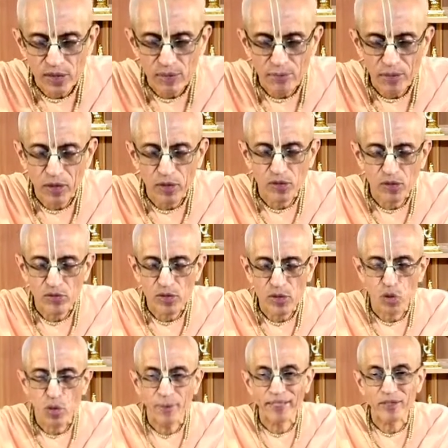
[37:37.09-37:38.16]
because of this
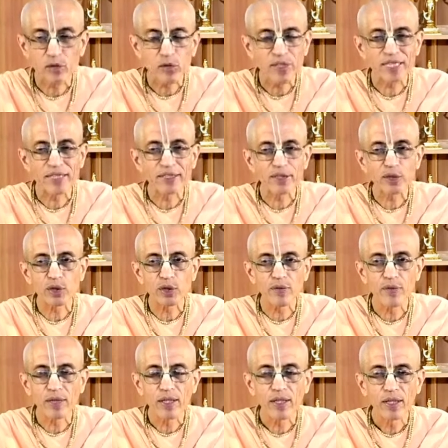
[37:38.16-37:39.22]
comatose
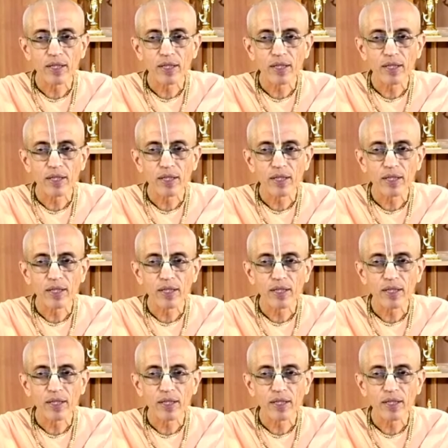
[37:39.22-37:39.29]
condition